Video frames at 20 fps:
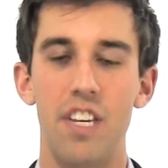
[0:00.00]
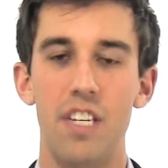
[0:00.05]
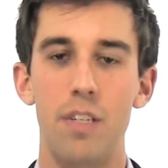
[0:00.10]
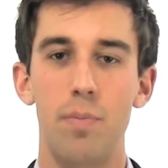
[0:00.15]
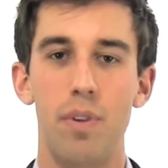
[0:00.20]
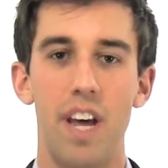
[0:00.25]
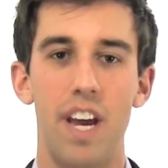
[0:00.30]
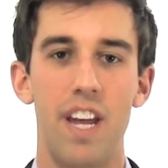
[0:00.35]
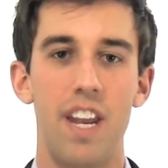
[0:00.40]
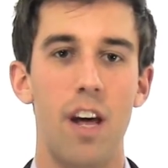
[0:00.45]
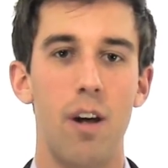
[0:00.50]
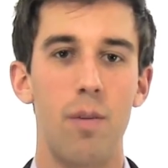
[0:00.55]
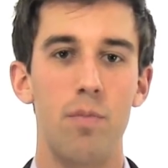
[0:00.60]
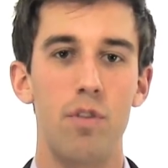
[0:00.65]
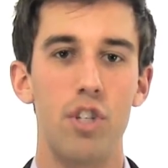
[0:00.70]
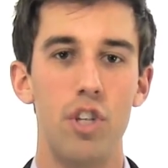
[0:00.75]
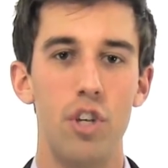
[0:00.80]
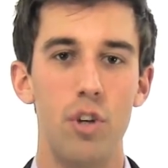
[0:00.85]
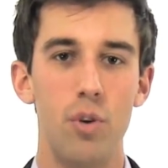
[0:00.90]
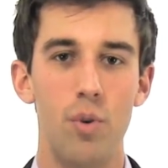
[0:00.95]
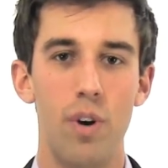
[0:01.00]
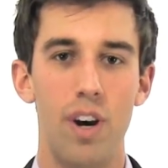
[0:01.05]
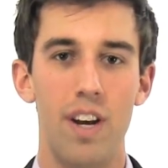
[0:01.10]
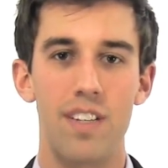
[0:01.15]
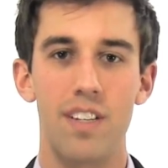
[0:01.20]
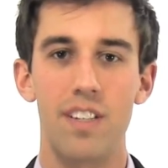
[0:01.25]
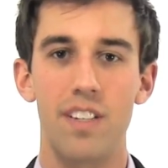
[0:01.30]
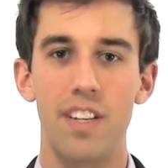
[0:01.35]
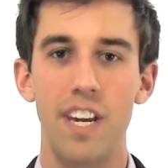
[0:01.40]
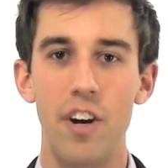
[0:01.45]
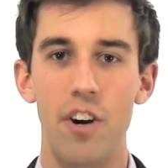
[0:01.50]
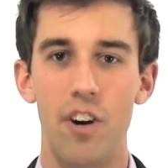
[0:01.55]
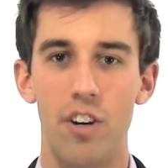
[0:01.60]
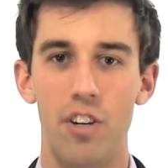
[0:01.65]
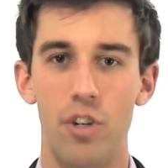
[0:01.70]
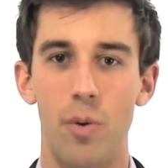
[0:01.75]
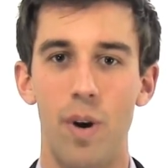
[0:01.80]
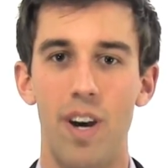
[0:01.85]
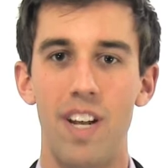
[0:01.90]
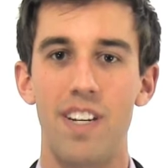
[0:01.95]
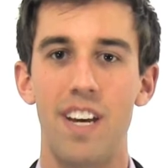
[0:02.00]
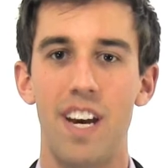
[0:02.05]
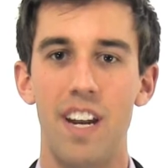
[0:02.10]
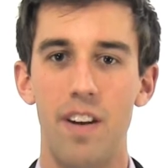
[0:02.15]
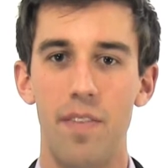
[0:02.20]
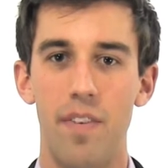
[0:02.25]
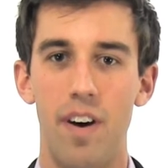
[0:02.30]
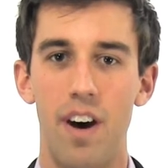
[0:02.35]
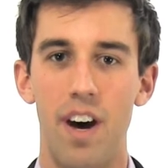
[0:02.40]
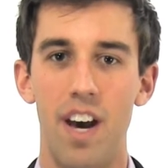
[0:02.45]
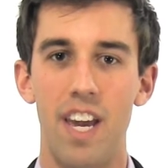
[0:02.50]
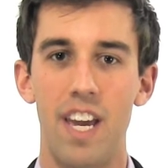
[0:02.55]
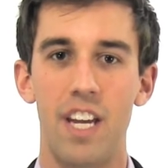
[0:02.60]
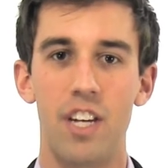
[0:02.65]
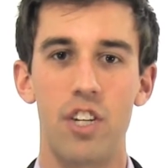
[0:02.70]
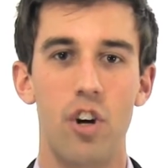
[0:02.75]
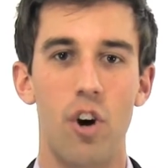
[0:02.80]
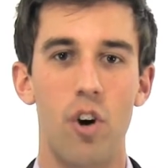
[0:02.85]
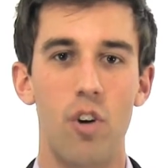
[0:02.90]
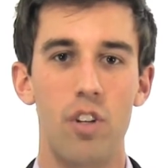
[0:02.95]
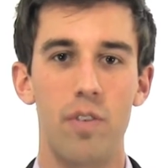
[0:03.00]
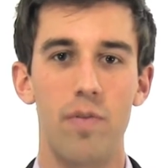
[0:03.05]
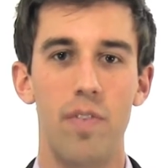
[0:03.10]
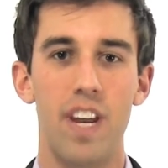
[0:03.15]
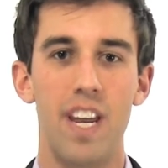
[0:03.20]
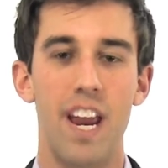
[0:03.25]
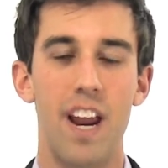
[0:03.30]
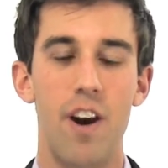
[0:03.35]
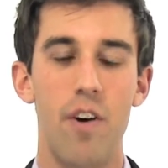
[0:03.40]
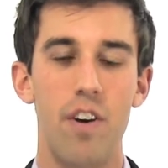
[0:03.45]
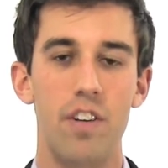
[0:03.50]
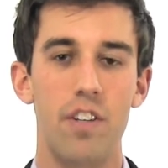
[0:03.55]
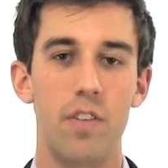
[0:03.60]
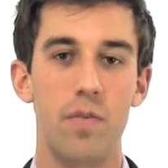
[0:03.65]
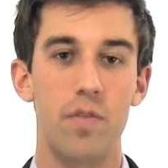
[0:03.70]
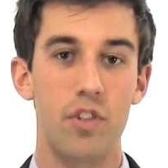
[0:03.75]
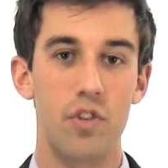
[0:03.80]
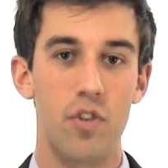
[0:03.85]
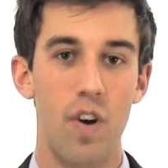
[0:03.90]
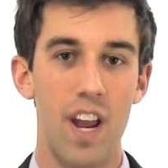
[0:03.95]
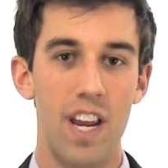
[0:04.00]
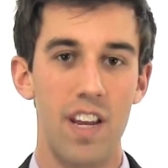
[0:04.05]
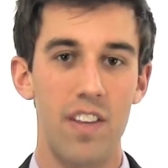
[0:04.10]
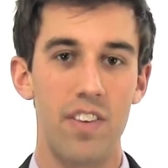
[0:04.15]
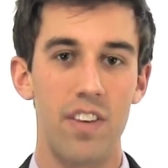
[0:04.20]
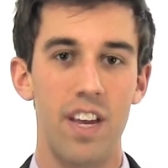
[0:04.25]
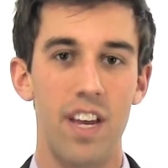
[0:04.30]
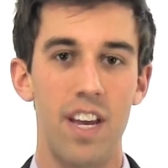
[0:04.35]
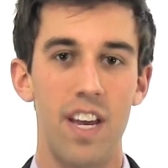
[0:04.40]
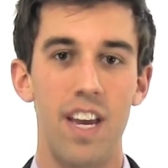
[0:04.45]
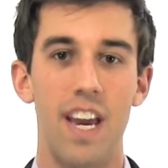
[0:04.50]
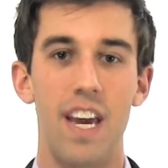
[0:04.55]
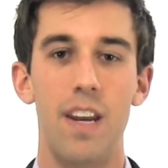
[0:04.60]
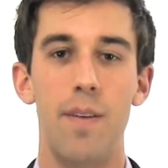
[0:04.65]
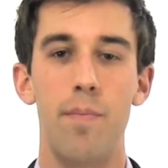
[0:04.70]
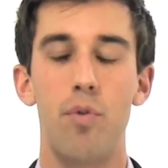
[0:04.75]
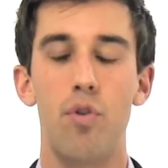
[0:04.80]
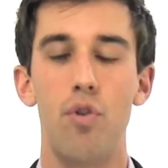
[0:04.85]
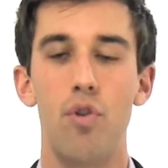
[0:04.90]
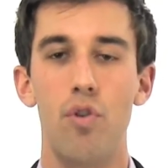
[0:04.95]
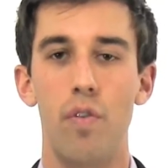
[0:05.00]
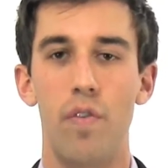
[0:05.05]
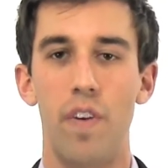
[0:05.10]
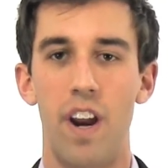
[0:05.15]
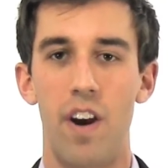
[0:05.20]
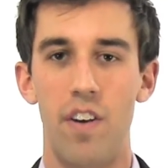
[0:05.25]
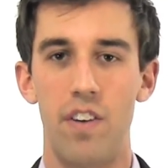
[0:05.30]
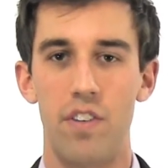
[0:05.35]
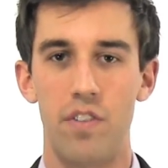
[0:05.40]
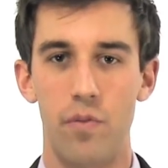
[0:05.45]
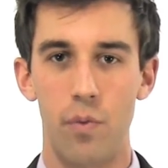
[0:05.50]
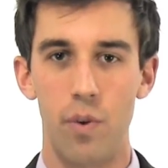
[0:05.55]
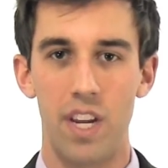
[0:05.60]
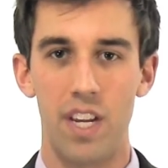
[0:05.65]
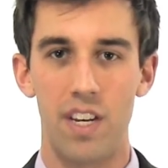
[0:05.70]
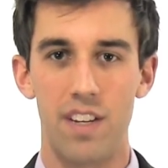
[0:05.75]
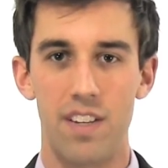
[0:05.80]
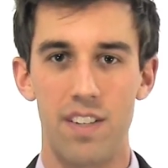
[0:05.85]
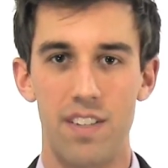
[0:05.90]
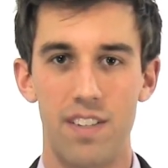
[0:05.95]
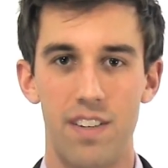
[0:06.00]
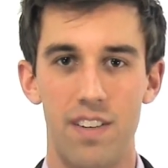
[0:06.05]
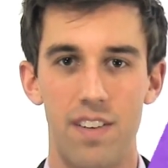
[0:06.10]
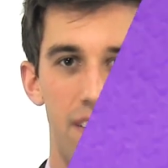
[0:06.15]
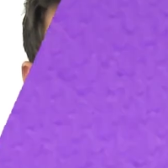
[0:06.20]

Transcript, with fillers: This plan helps you as a leader to identify and cultivate areas of strength and improve areas of weakness.